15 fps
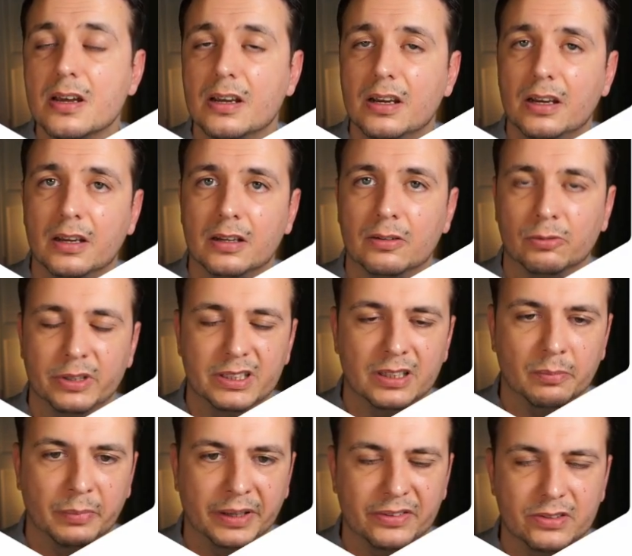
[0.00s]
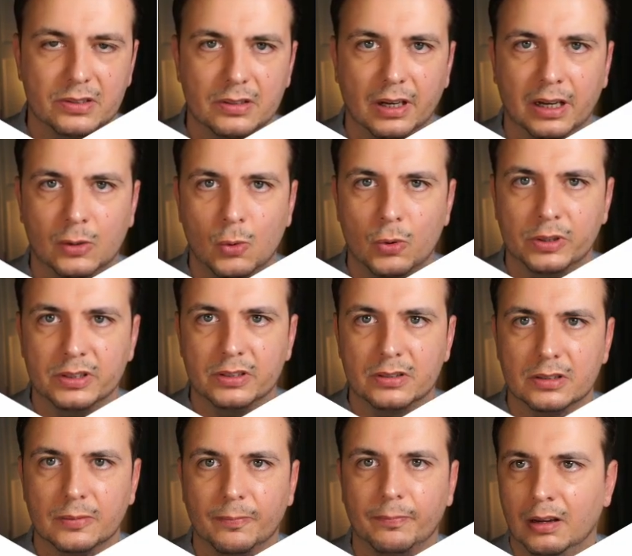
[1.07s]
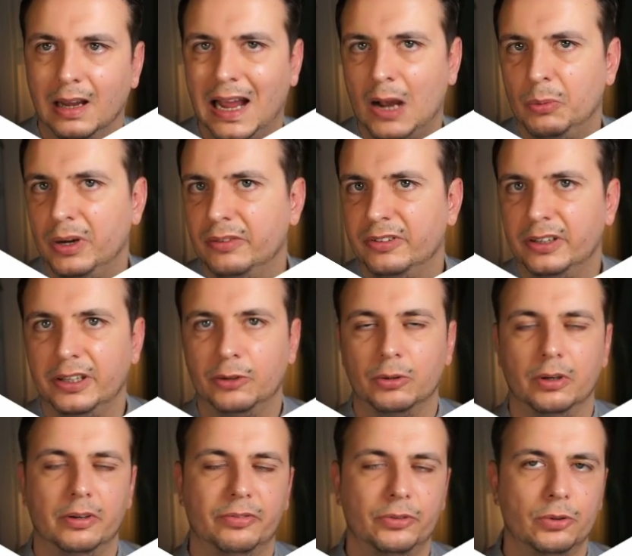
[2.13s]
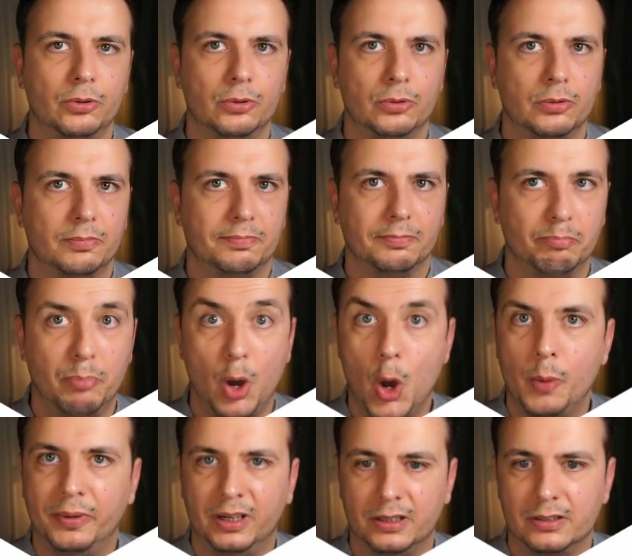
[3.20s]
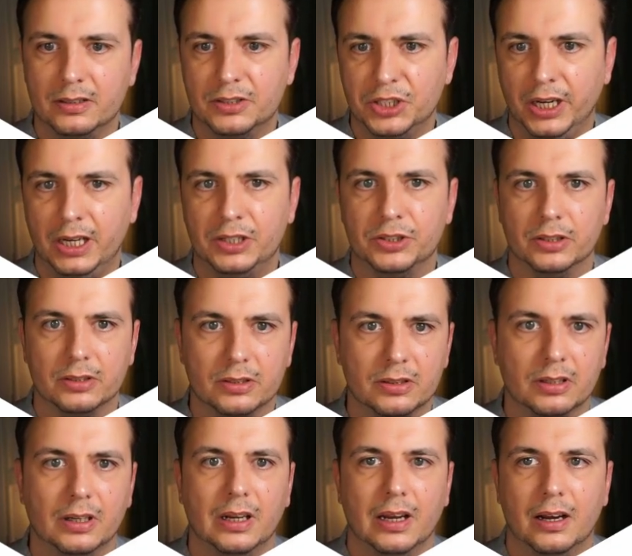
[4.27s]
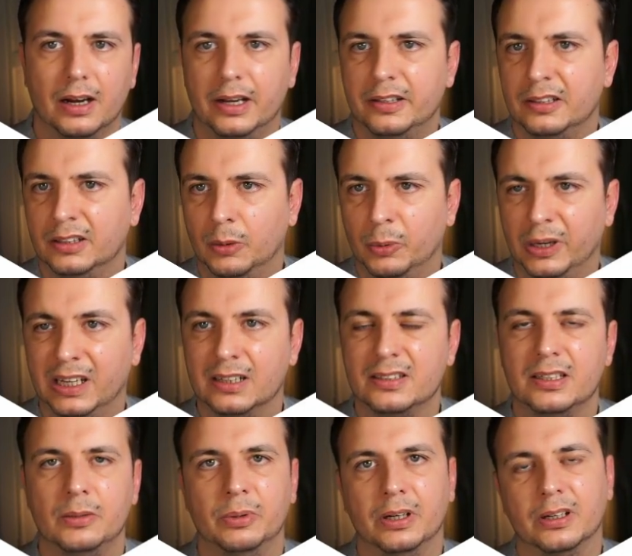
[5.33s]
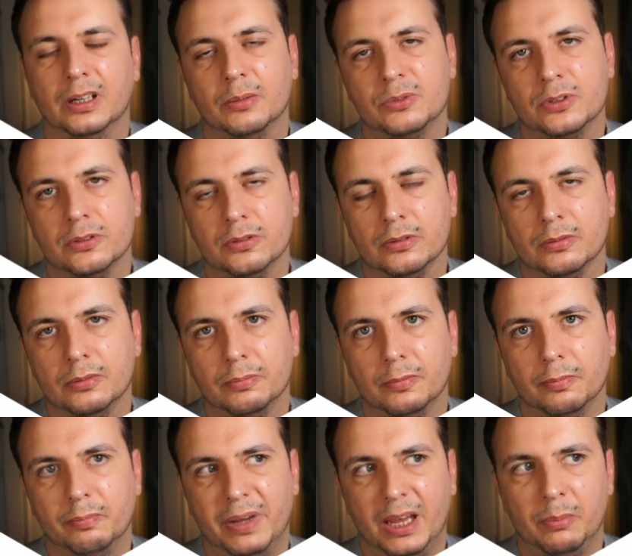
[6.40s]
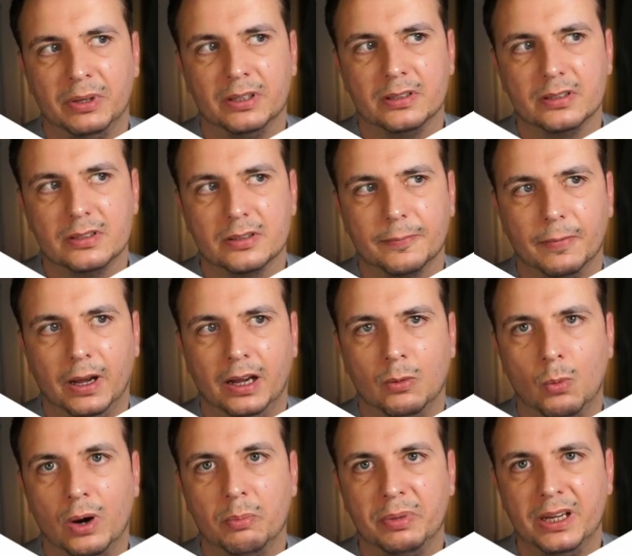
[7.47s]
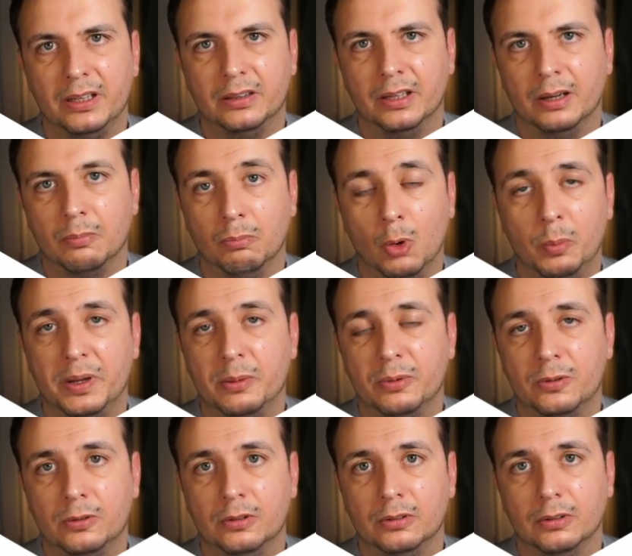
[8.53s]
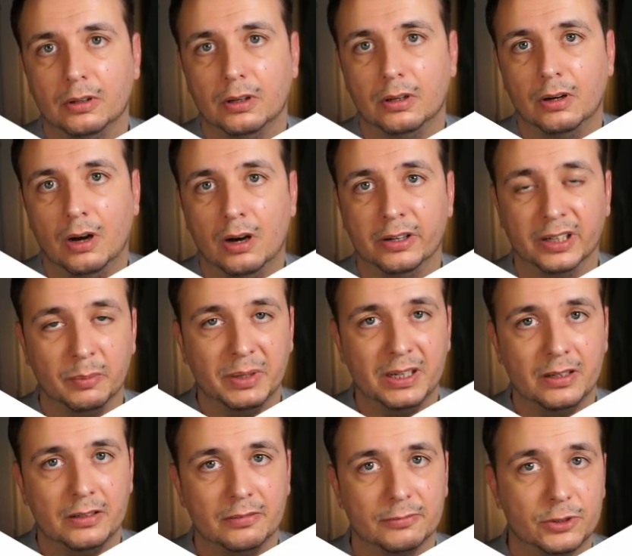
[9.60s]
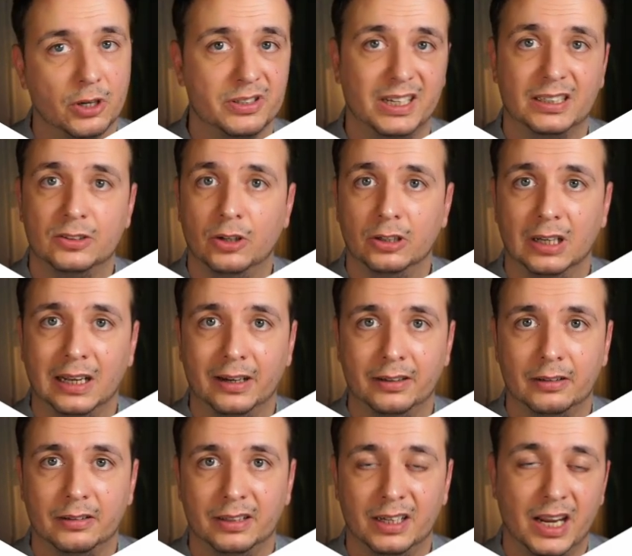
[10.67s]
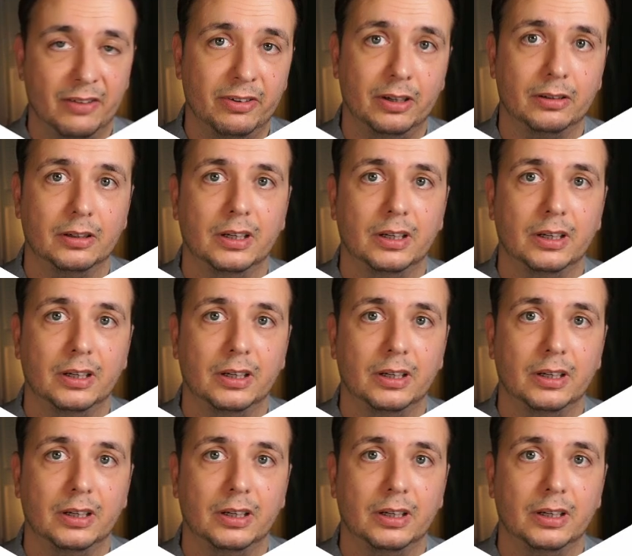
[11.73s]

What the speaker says: in recent months and quarters. However, there are a few permanent changes I think that we're going to see when it comes to payments. One being that more people are going to be transacting online than ever,